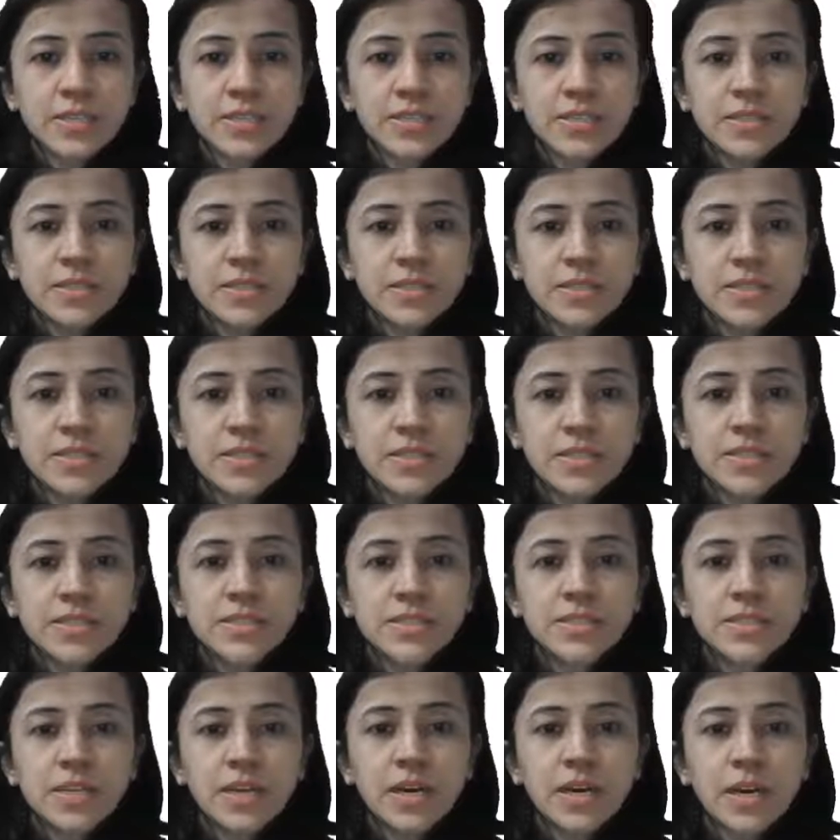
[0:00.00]
this is
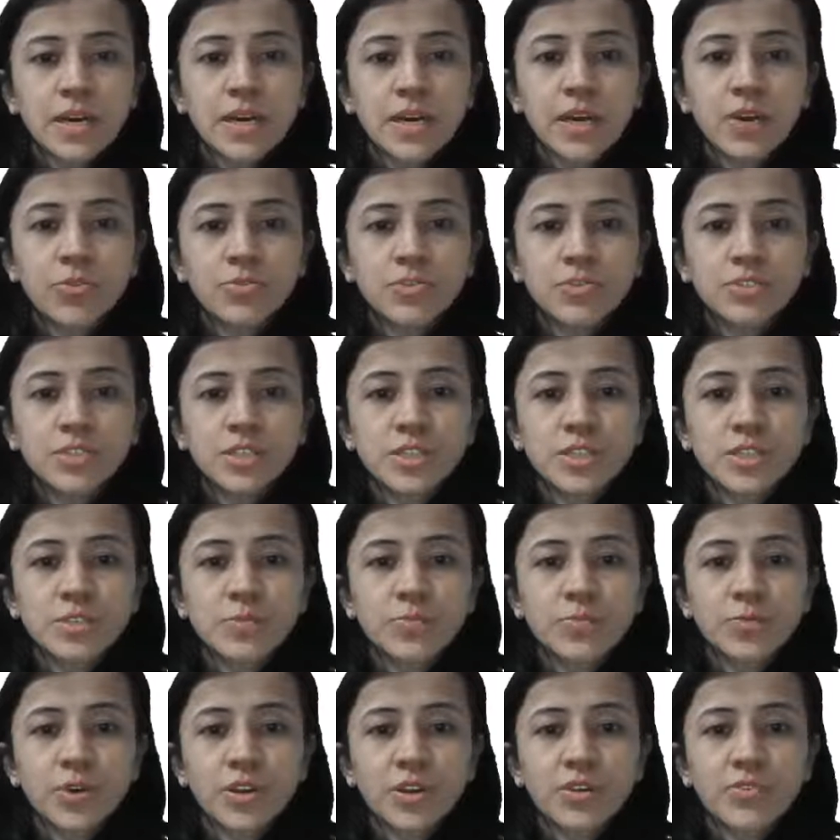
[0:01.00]
around
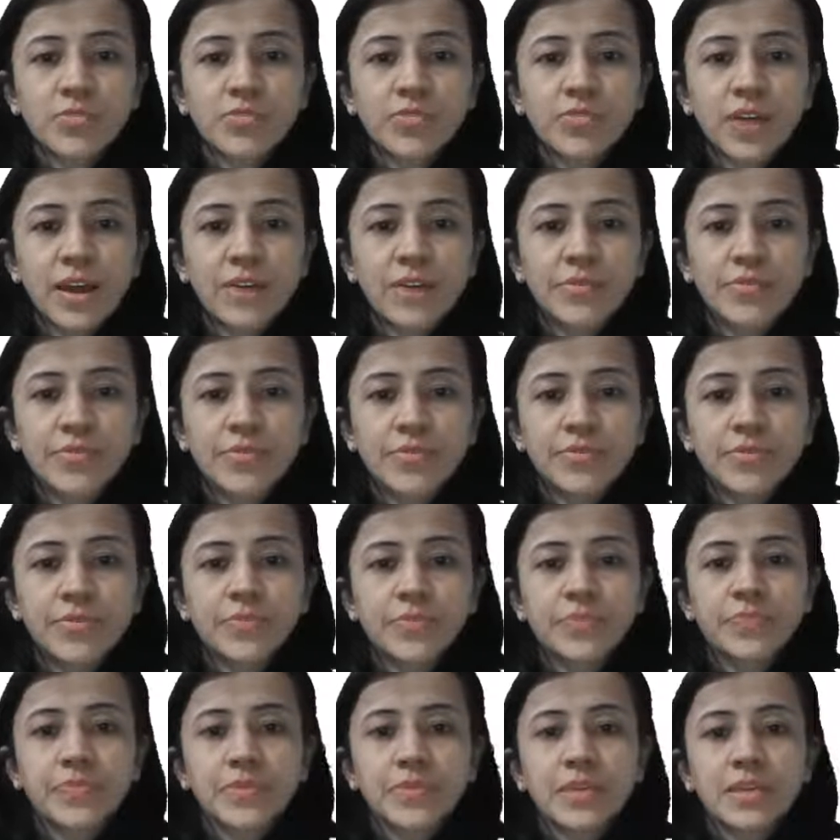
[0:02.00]
6.5
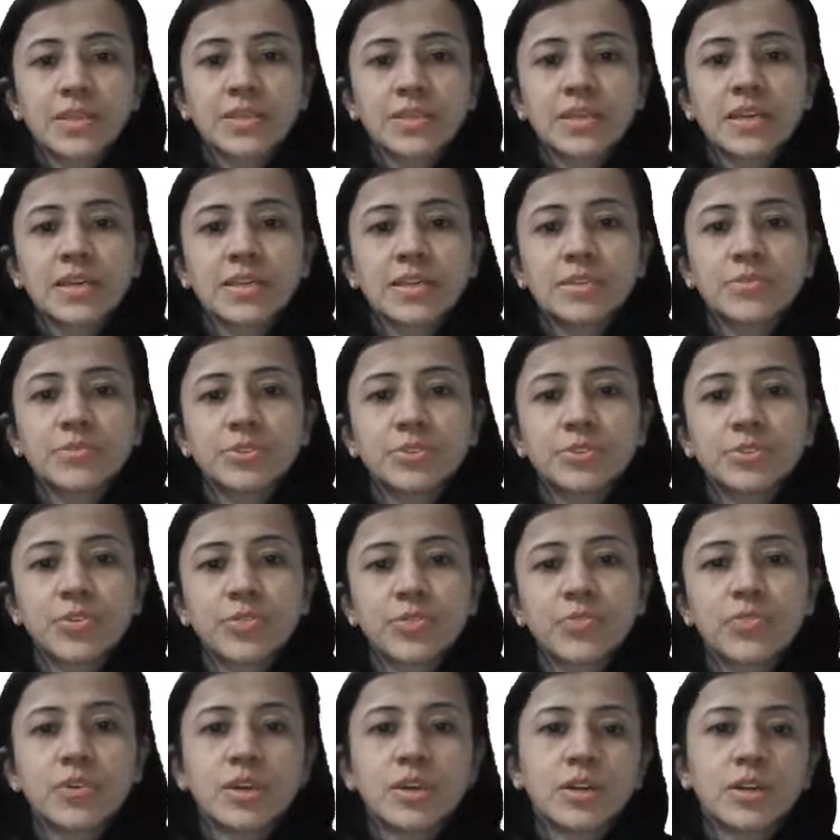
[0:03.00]
centimeter of
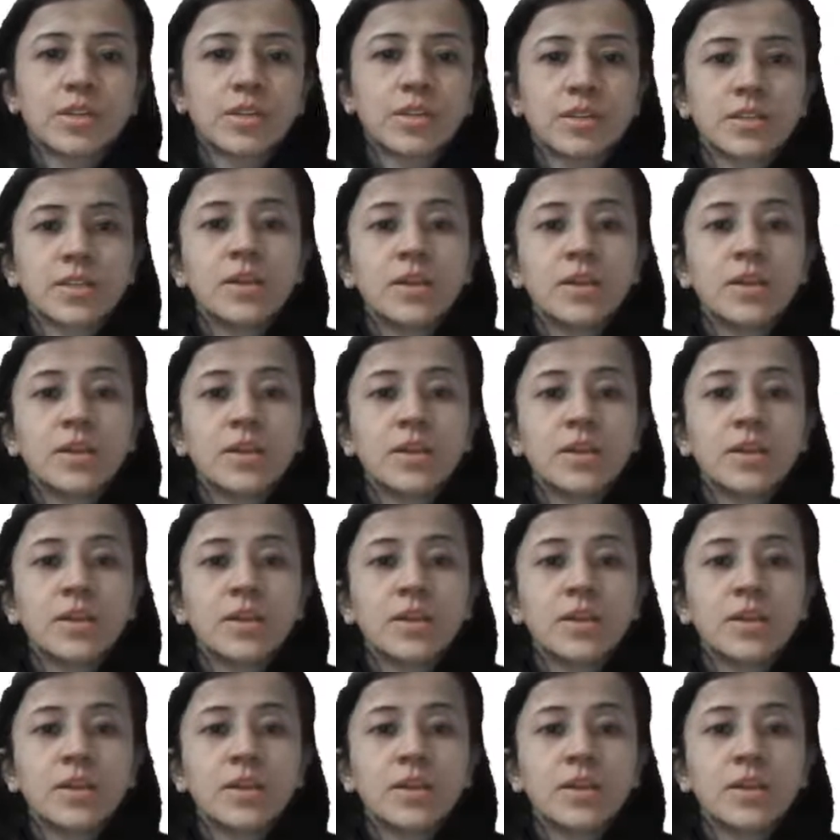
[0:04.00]
water.